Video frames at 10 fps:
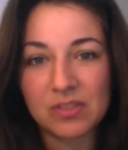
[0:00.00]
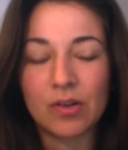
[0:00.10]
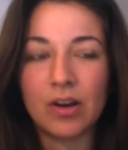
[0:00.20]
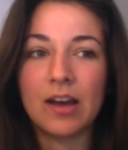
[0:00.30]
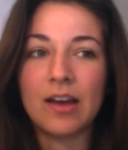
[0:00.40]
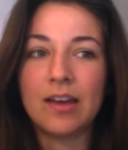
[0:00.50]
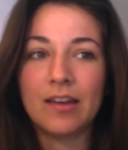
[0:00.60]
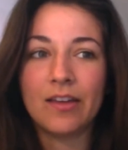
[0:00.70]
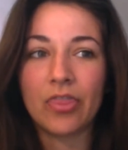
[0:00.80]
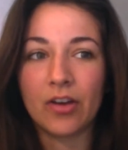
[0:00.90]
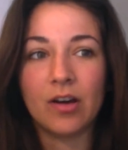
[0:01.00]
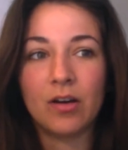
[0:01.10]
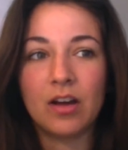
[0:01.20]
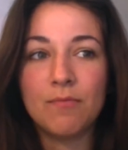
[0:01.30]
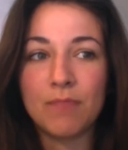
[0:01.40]
So I
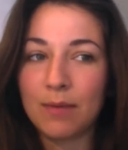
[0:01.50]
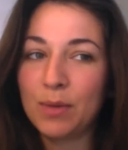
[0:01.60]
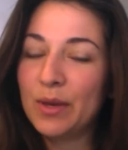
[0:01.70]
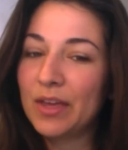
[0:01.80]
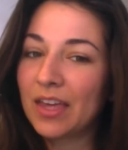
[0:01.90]
thought maybe